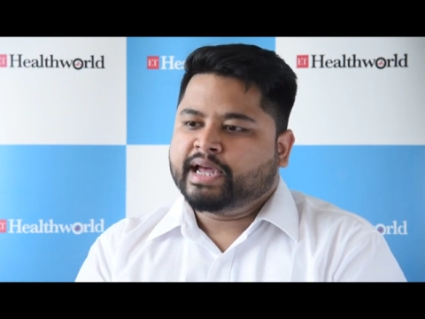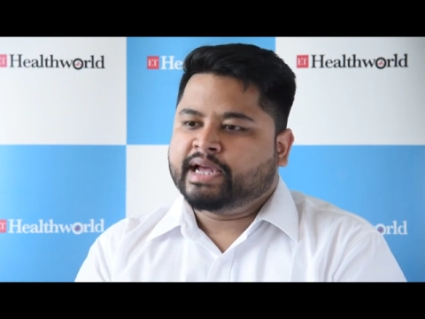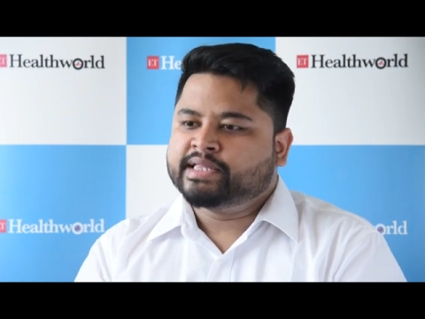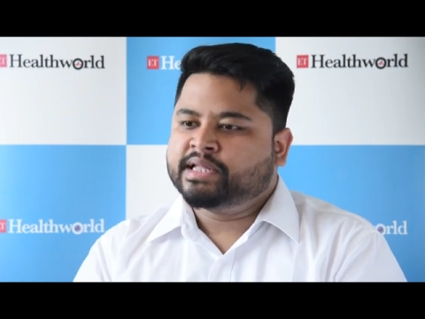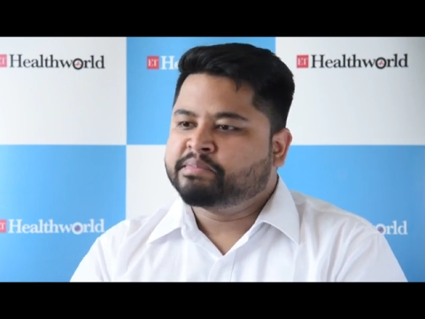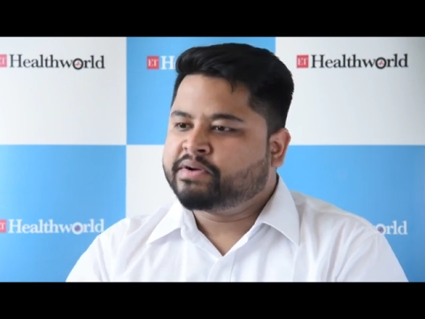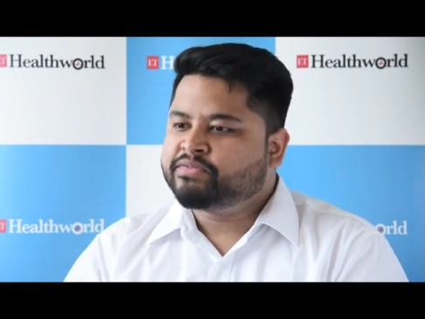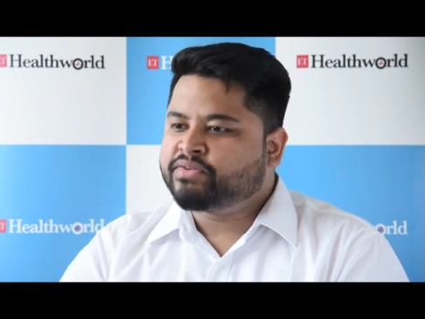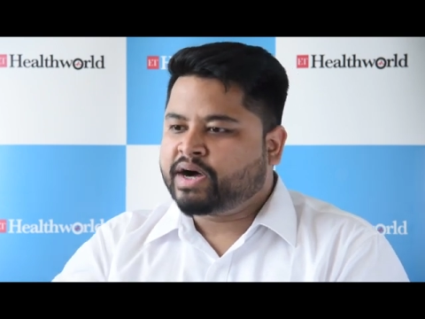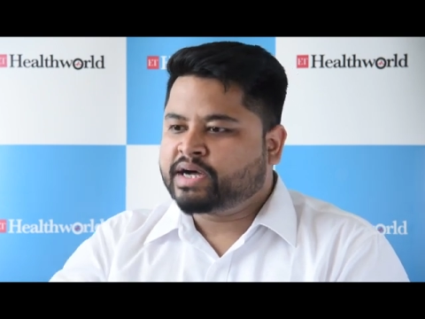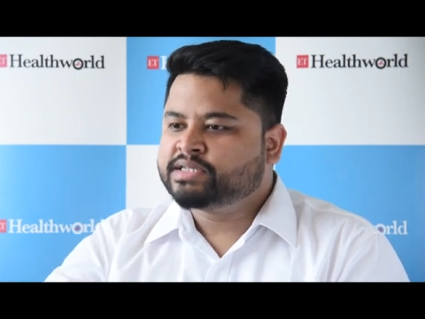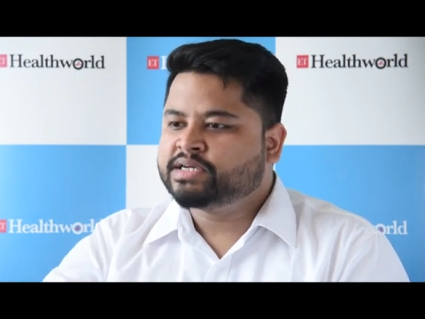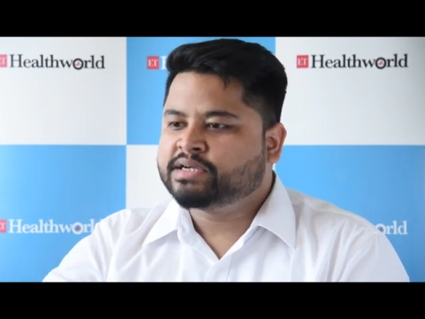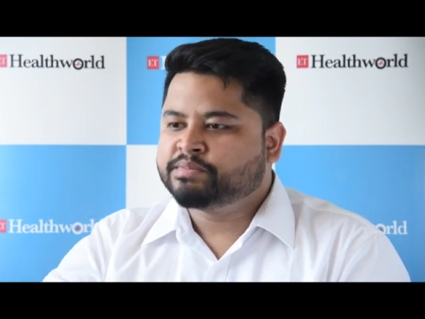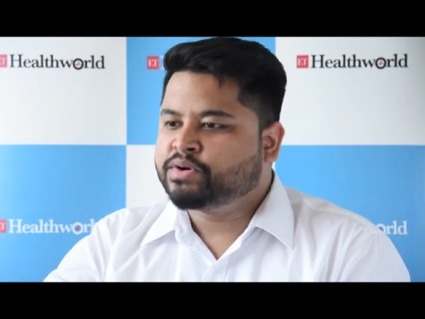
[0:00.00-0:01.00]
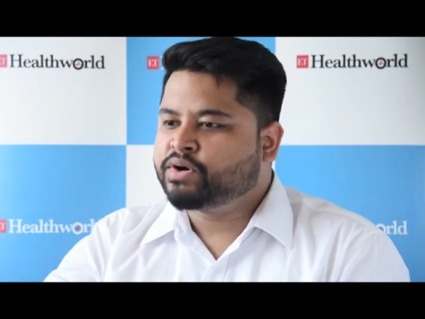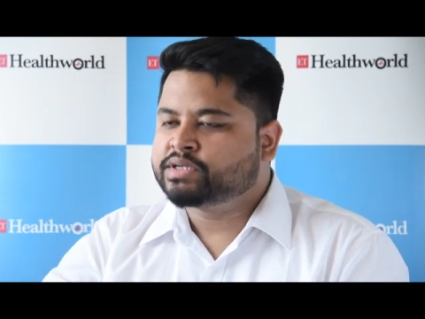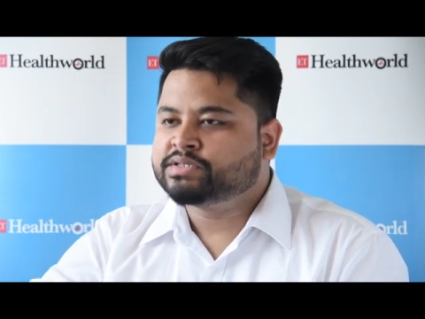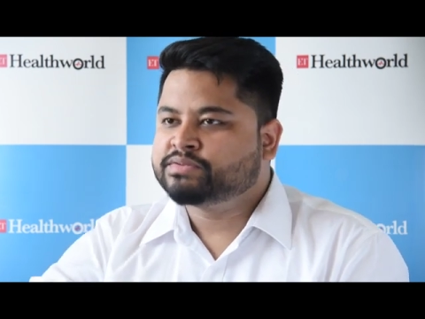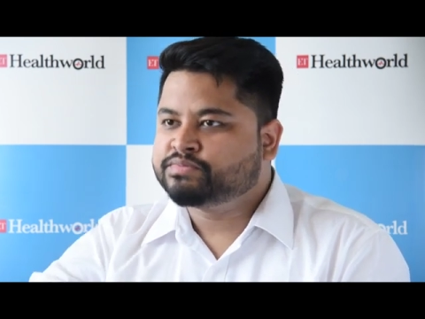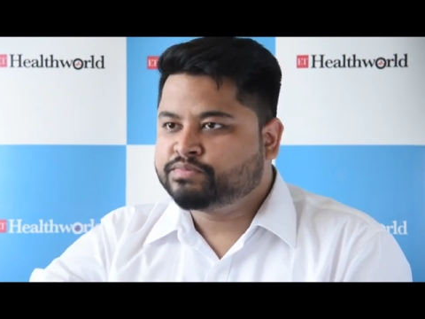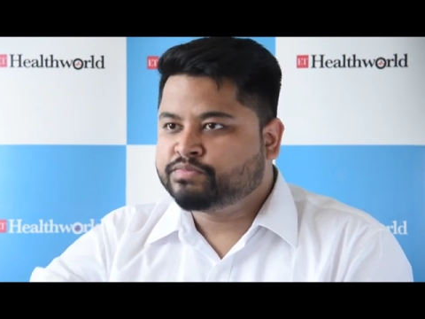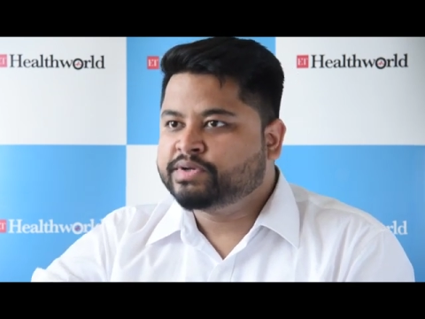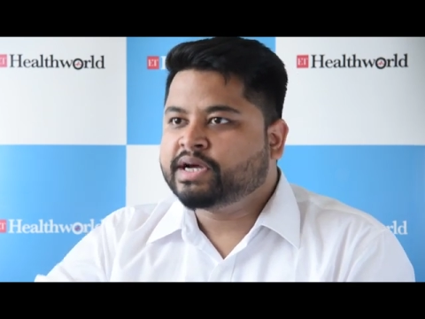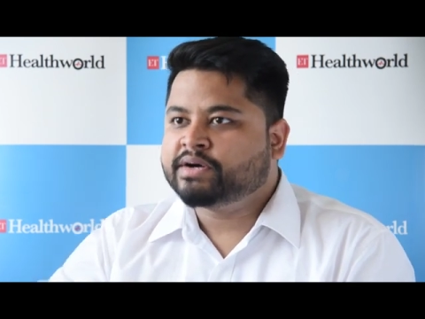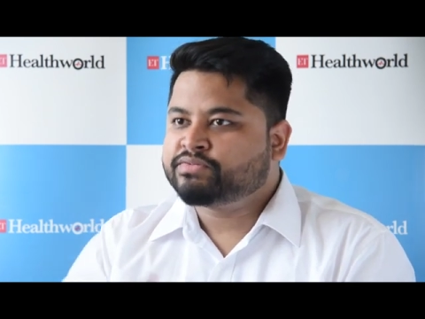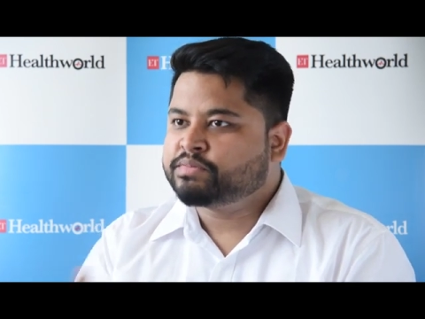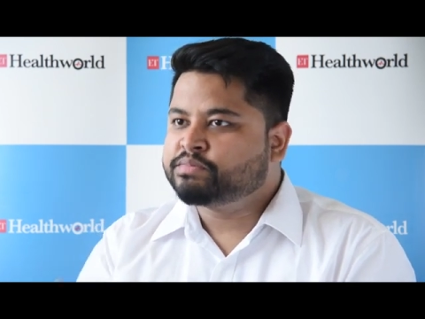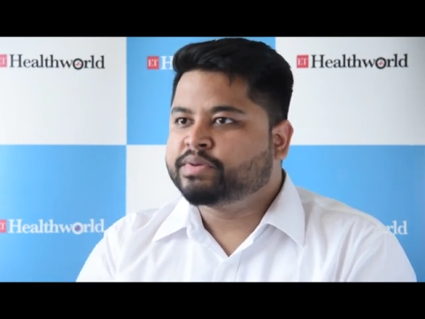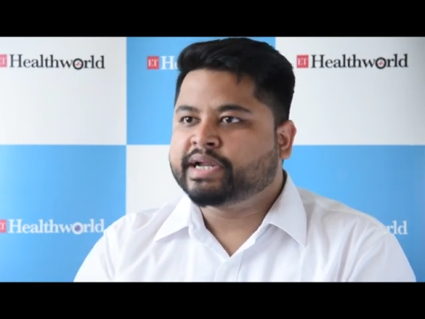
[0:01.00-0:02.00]
And then my father, because we
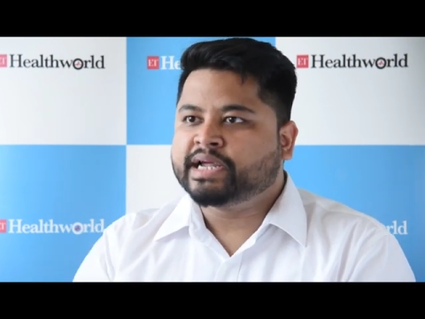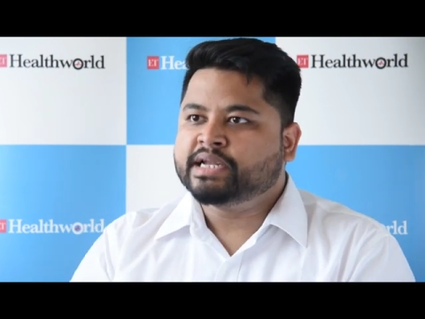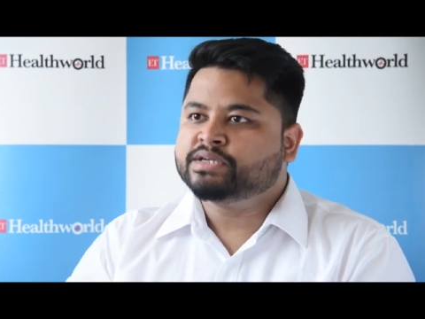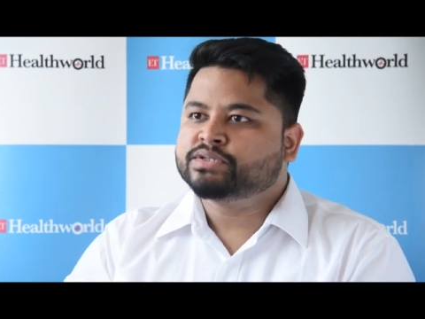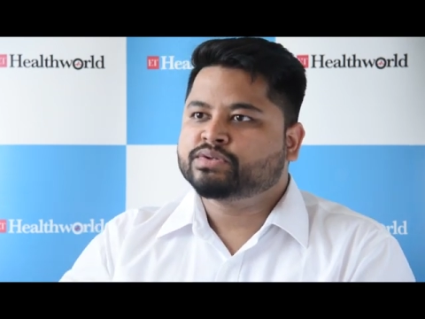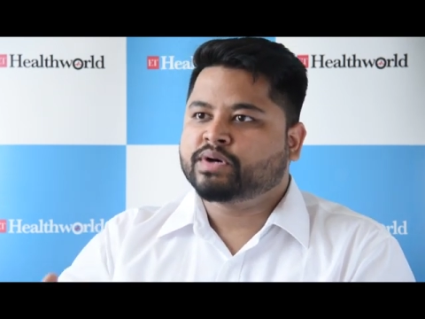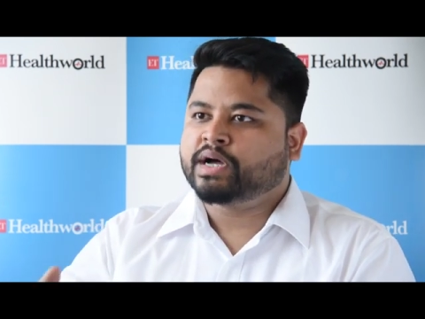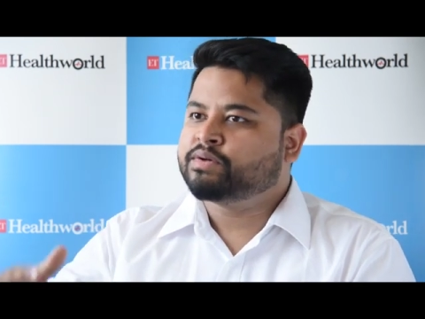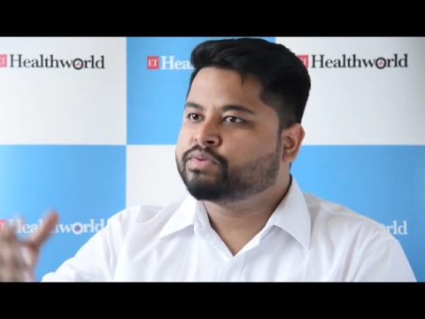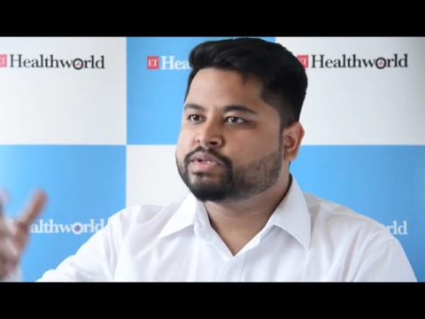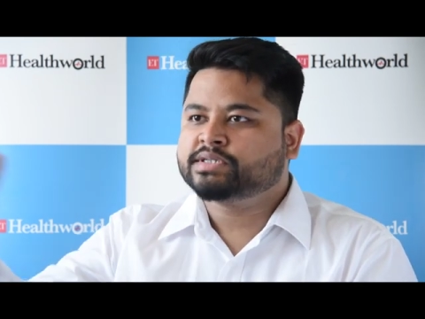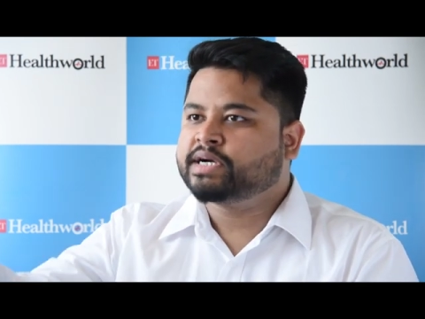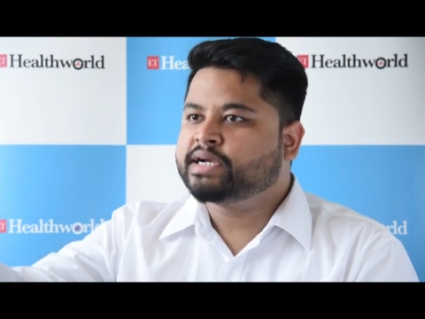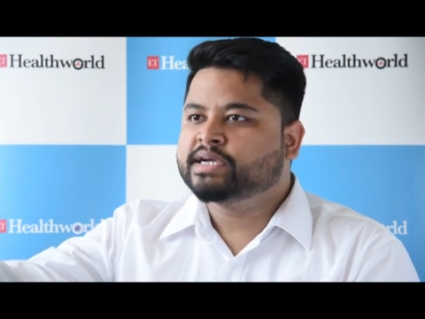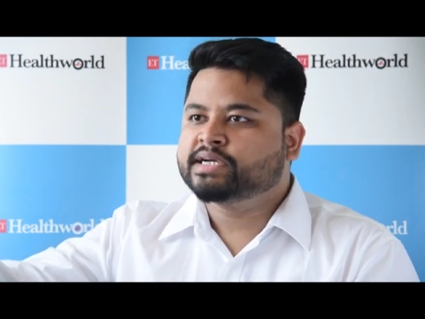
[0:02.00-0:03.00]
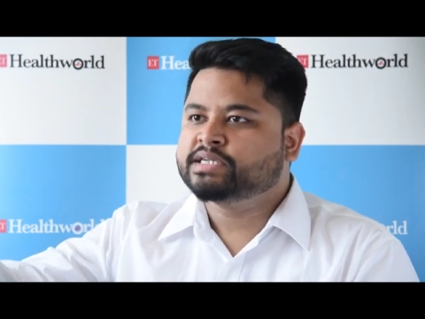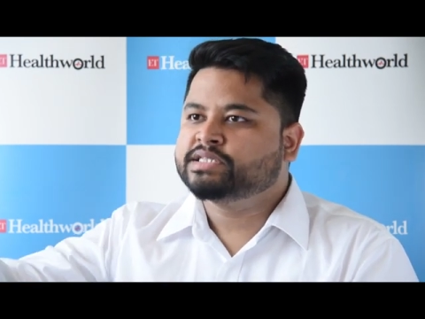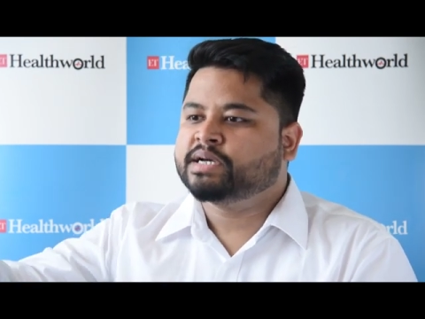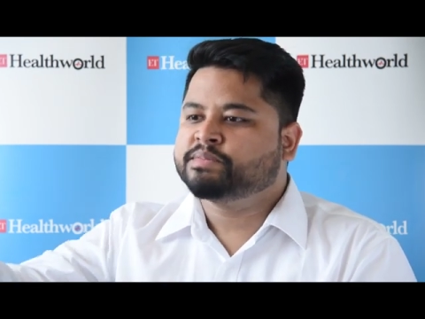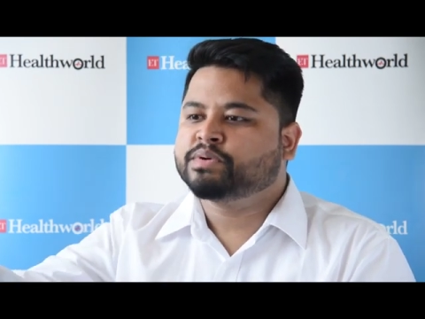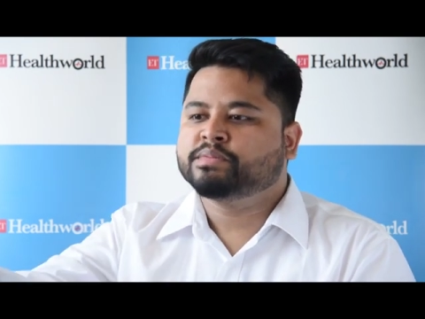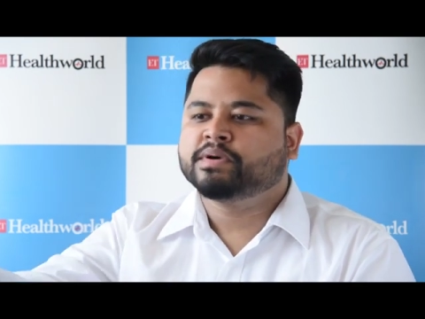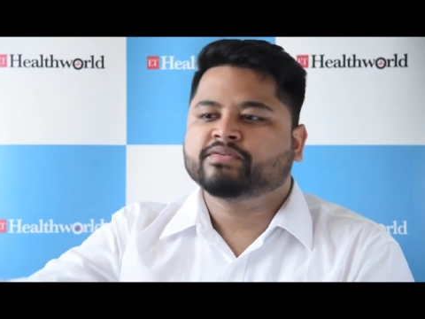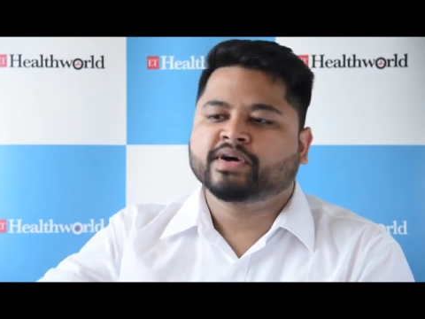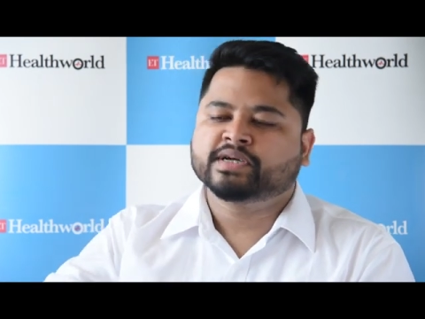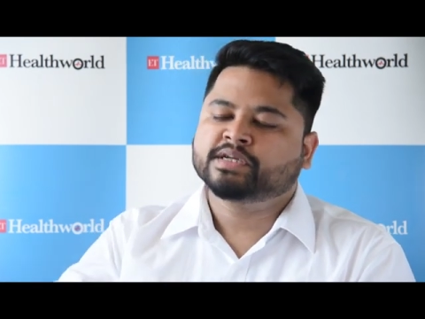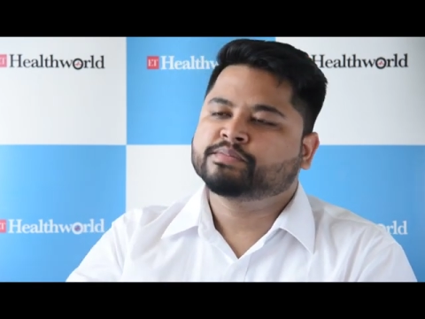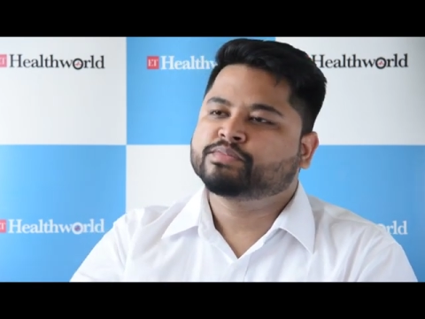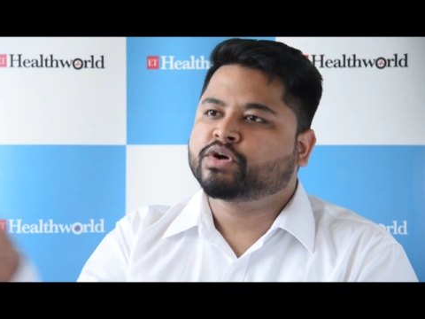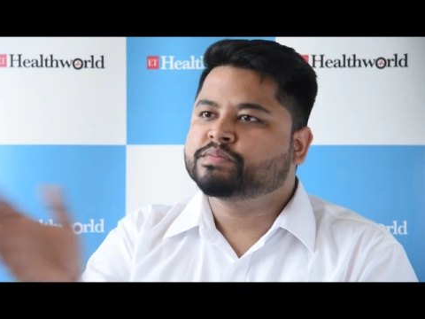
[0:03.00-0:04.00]
are from Bareilly, so I was studying in Jaipur. My
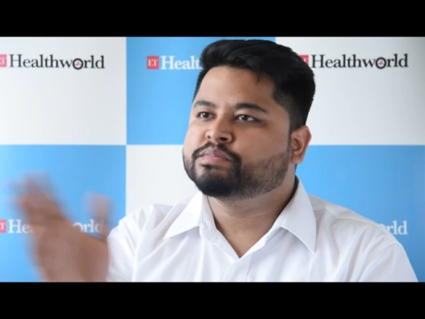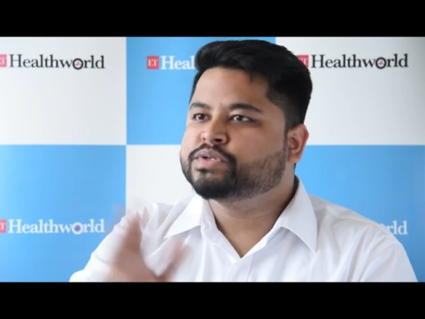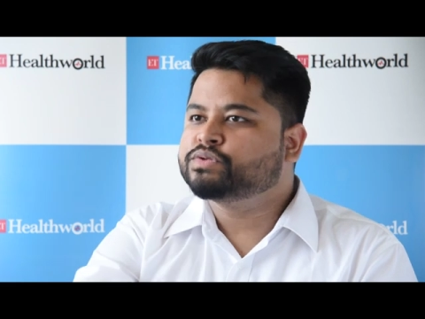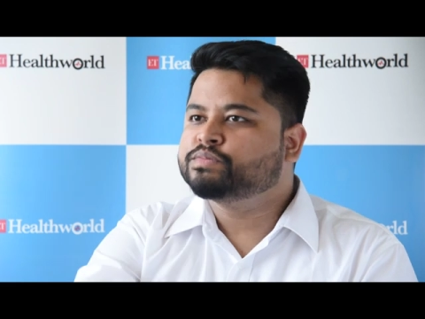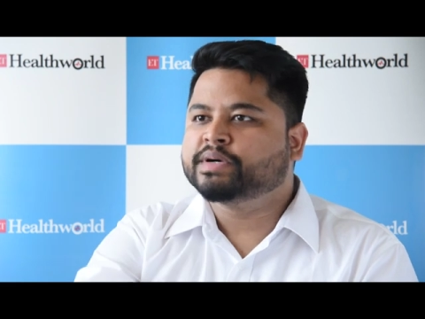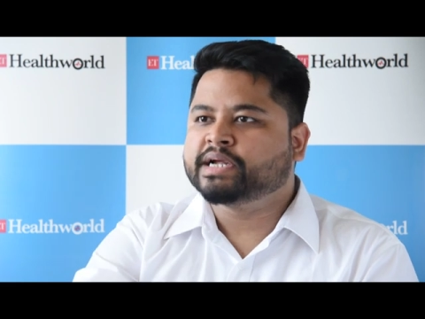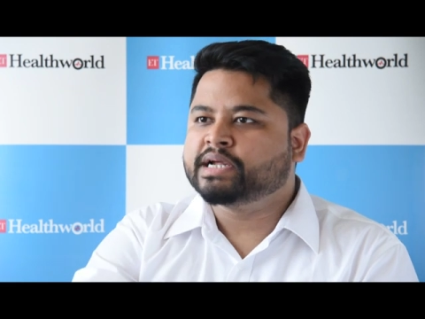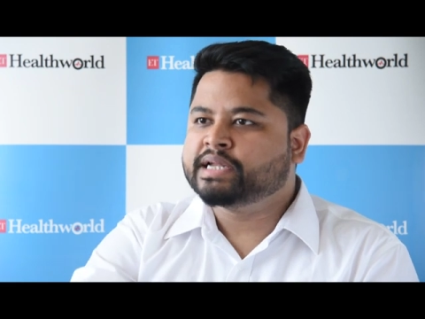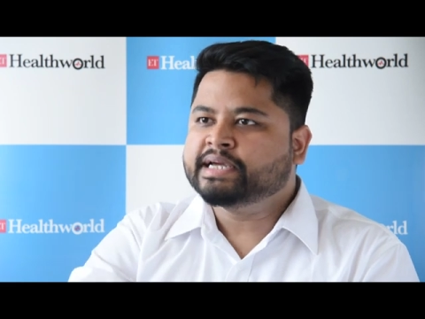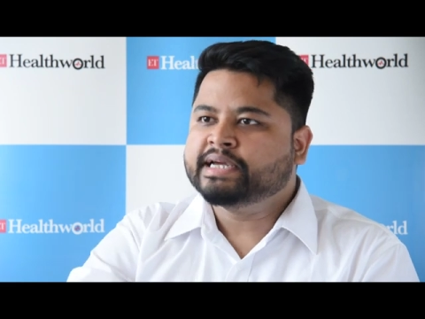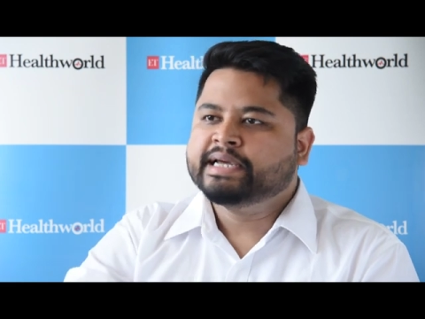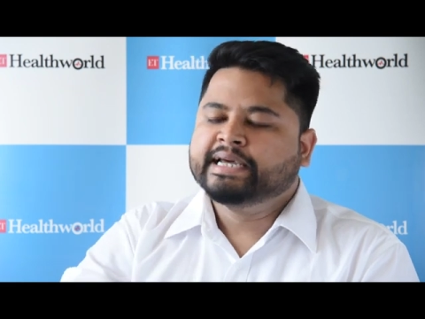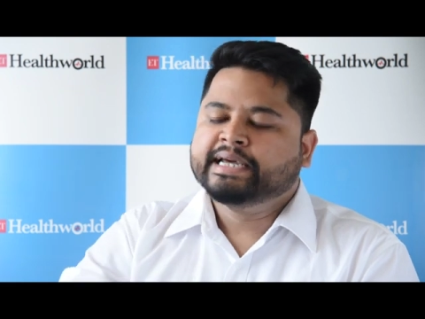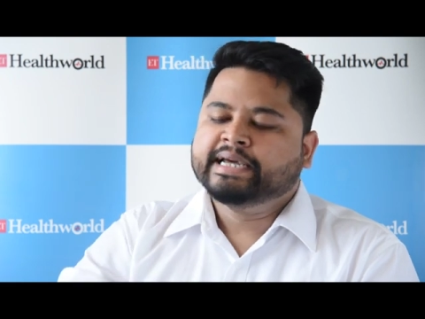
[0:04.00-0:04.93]
father brought me to Bareilly.